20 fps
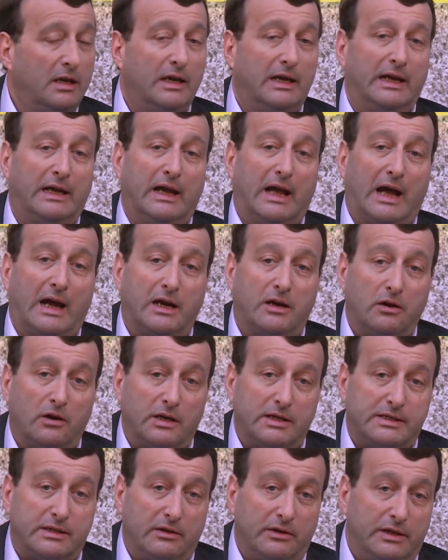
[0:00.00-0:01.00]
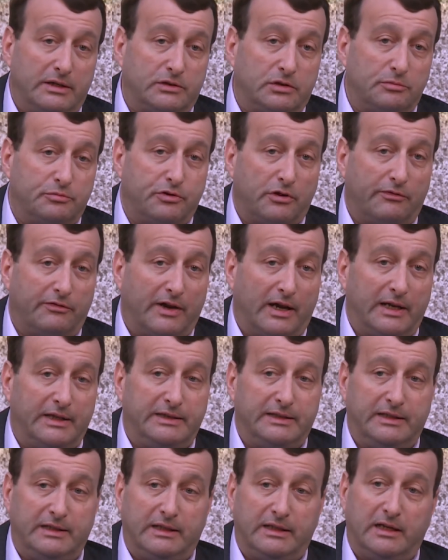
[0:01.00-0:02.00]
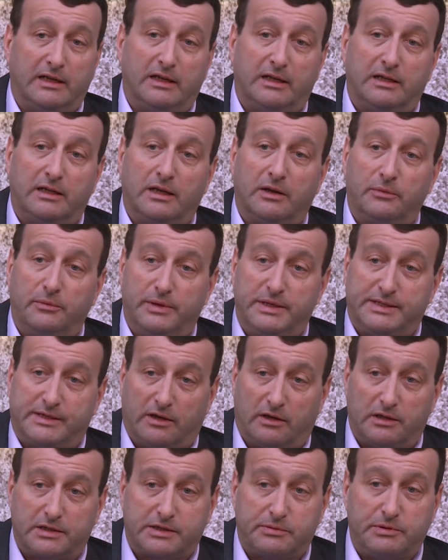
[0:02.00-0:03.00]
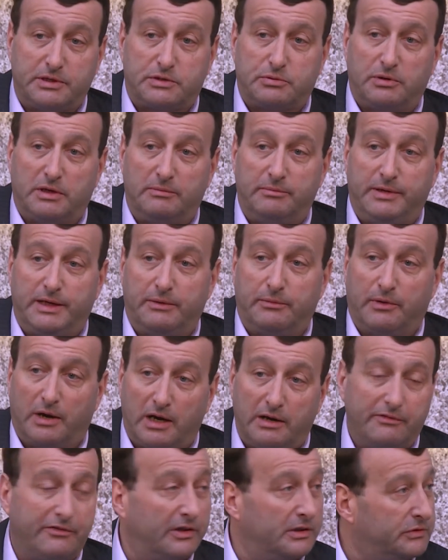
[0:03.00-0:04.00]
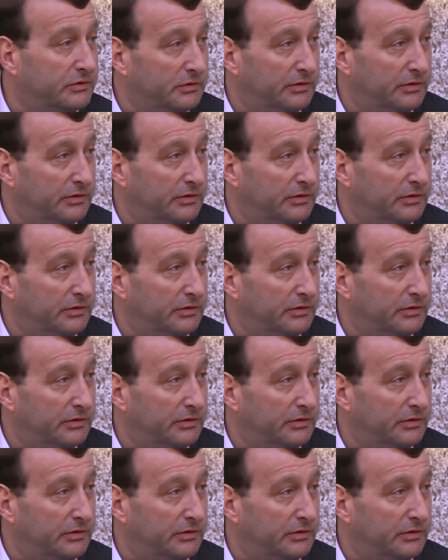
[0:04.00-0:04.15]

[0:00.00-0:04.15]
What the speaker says: Accor is going to provide the results which will be relevant